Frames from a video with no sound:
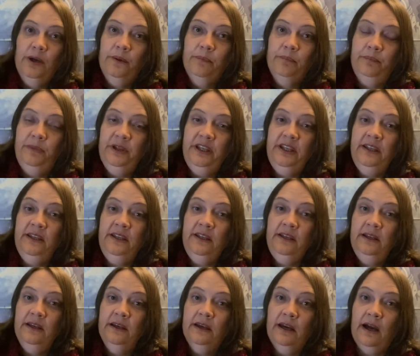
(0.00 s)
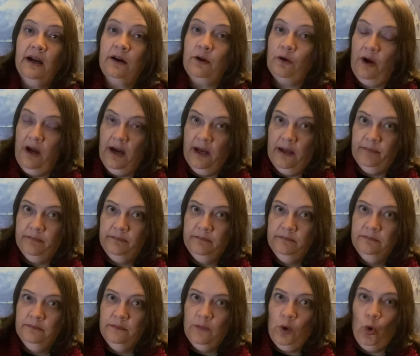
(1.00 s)
be a crime
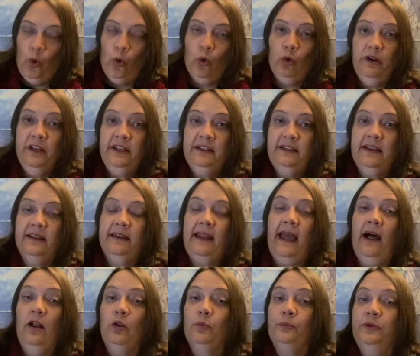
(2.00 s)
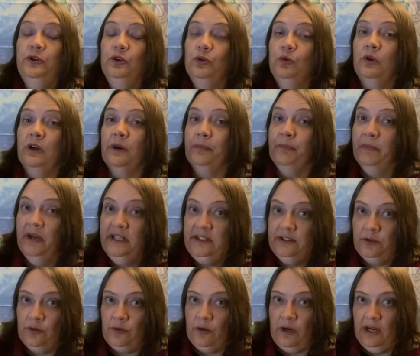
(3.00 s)
or it can help you
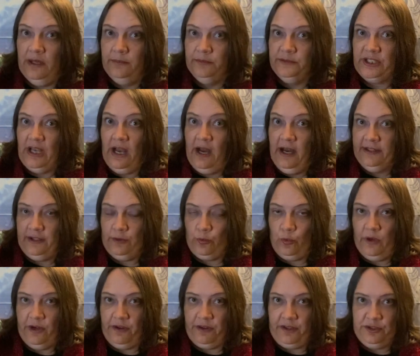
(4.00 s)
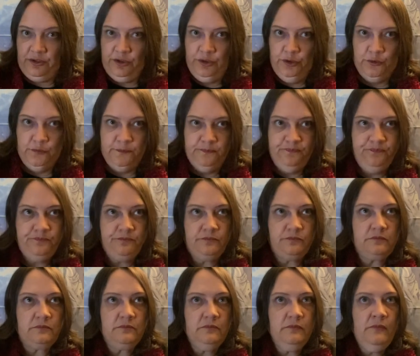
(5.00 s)
commit crimes, either one of the two.
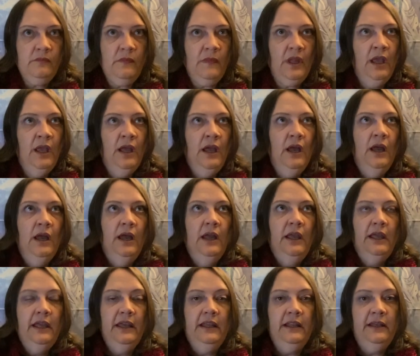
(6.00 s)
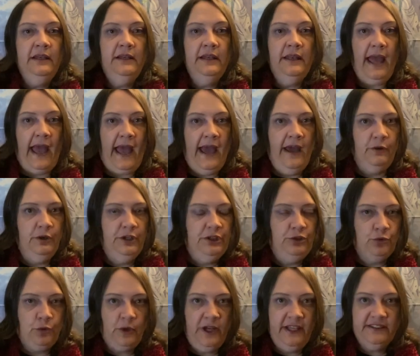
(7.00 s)
In Harry
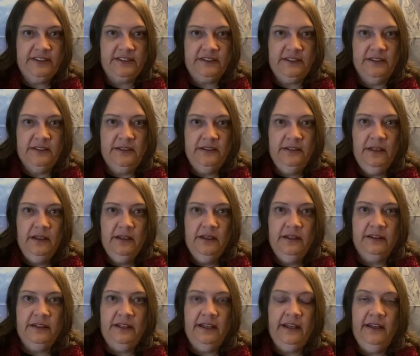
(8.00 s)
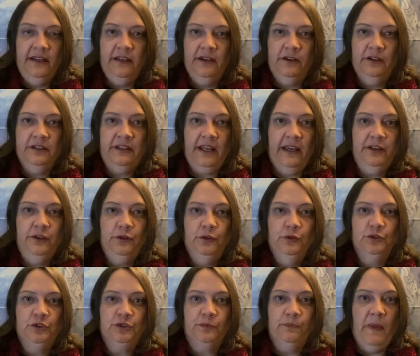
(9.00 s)
Dresden, they
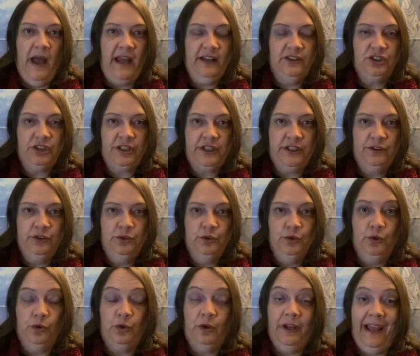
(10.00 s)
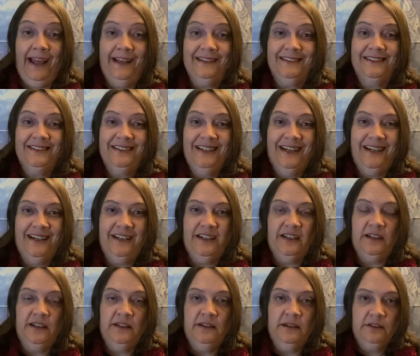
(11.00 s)
use magic to create
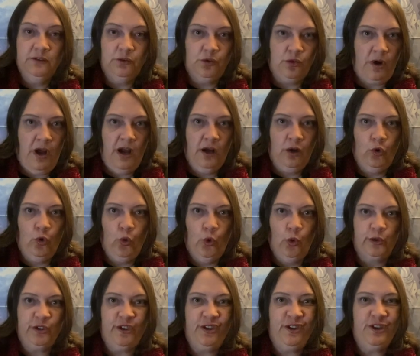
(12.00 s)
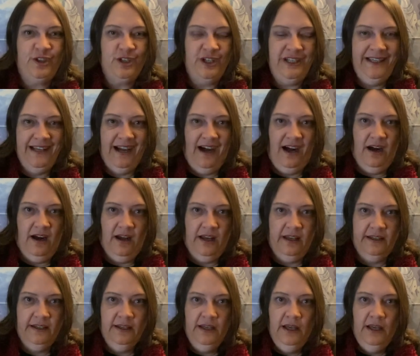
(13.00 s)
a drug called 3i,